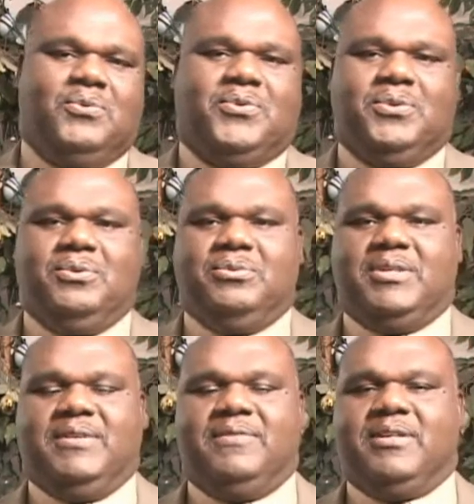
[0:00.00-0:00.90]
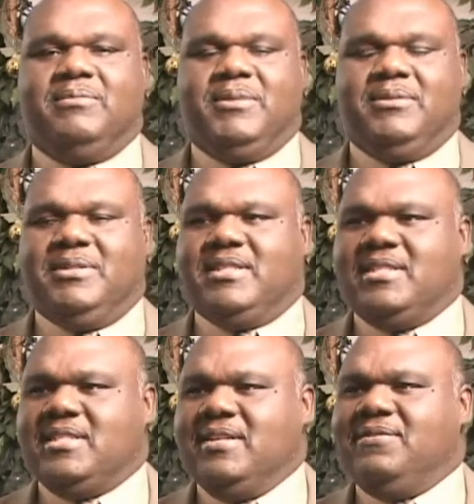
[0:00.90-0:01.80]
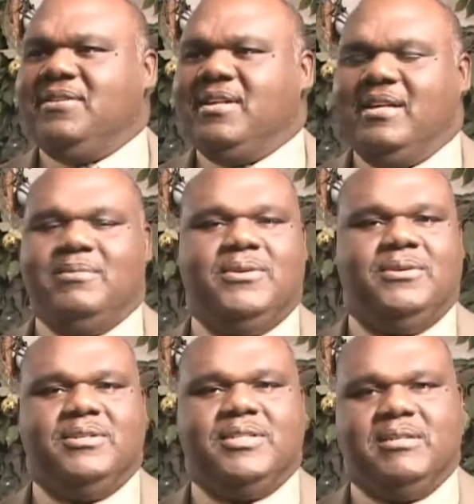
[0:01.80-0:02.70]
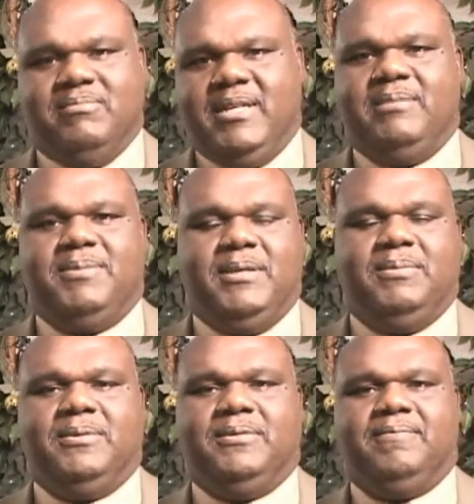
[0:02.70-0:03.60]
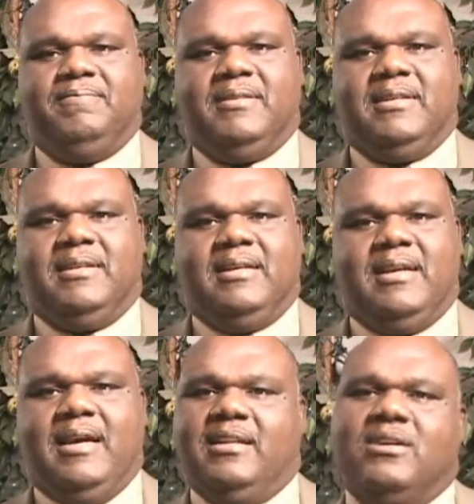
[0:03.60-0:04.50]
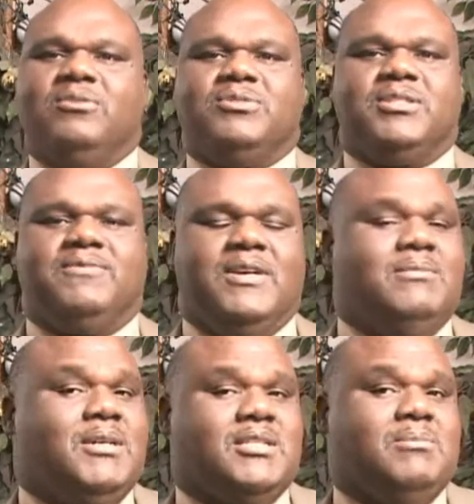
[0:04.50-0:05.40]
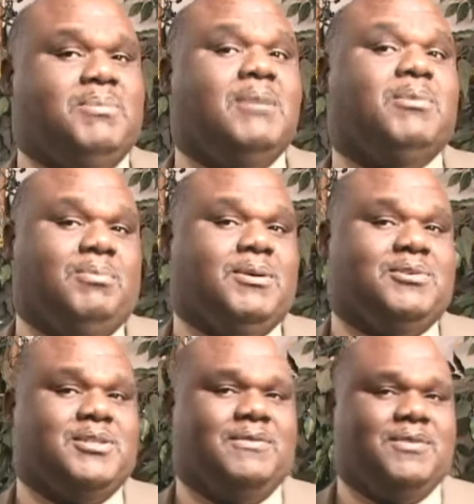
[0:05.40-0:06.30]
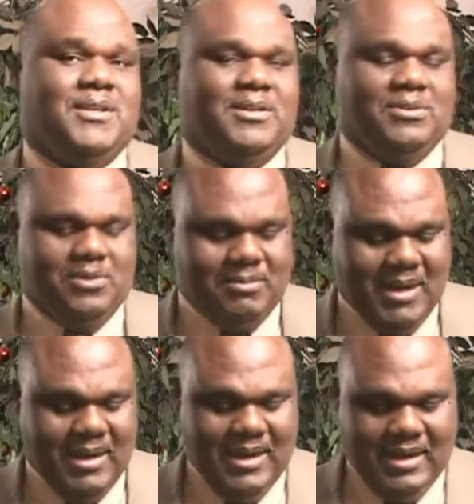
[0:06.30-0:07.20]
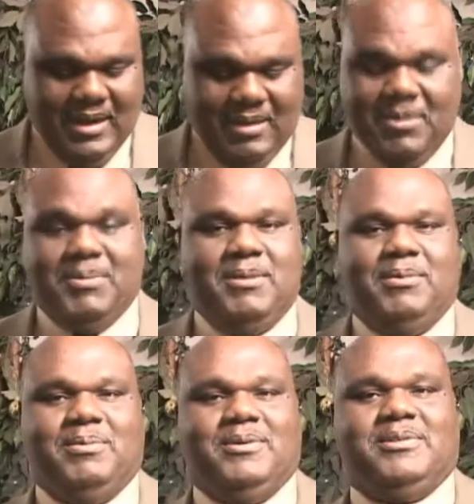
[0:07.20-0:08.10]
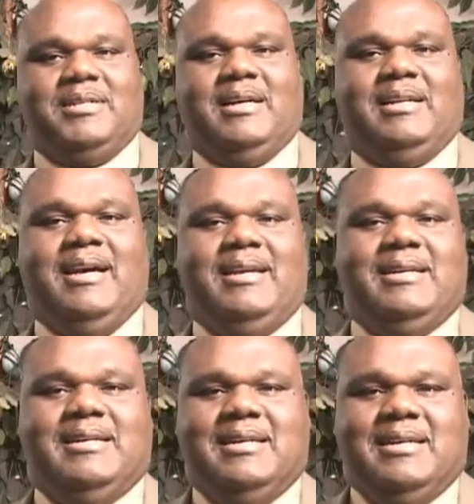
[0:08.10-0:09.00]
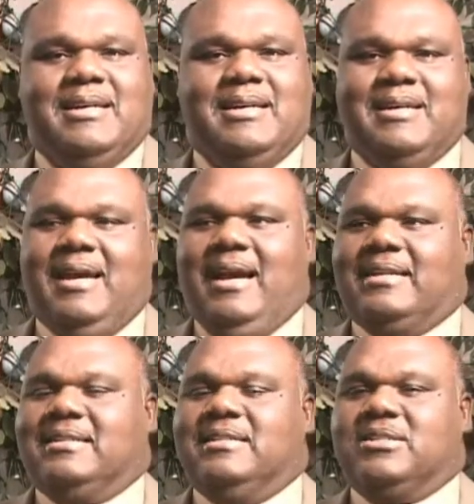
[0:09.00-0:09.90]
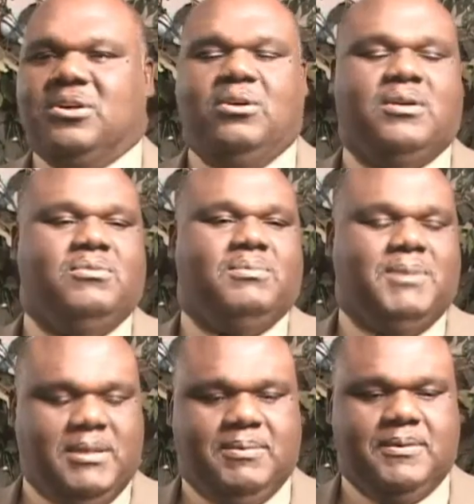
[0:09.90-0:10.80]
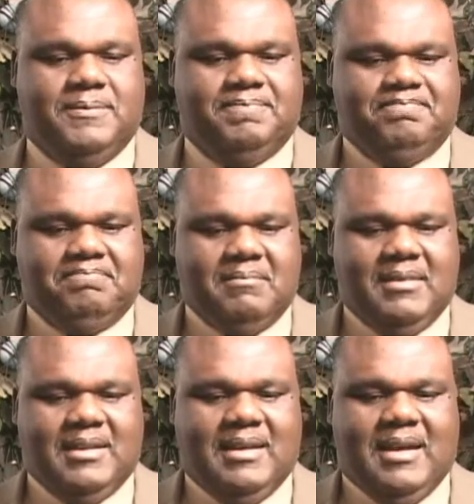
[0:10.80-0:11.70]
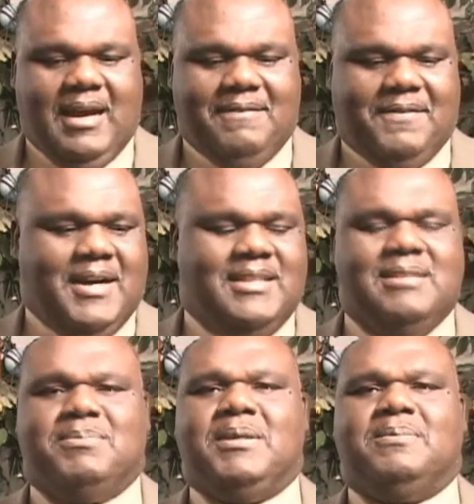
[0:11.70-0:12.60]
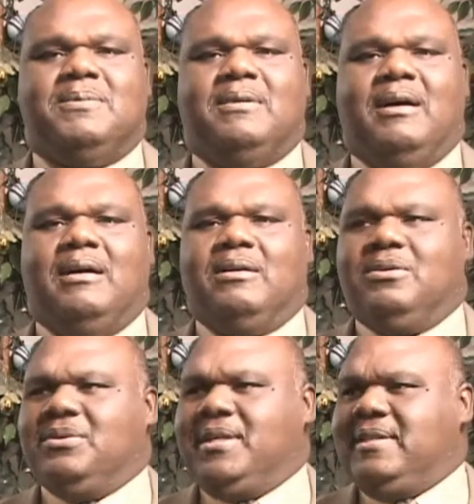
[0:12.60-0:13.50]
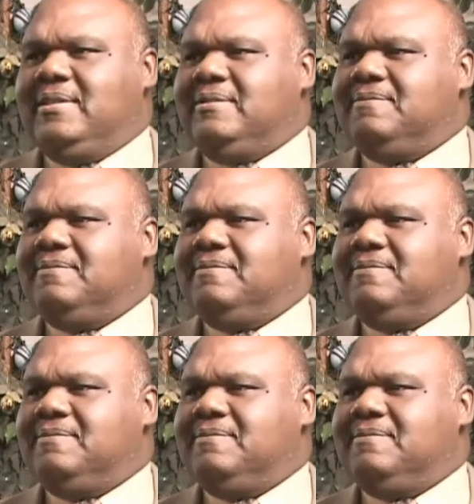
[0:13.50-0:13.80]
through different communities, different neighborhoods, and meet people, and the coach is very much a people person, if you didn't know him. I'm a people person. I like interacting and talking with people. I find that people are hurting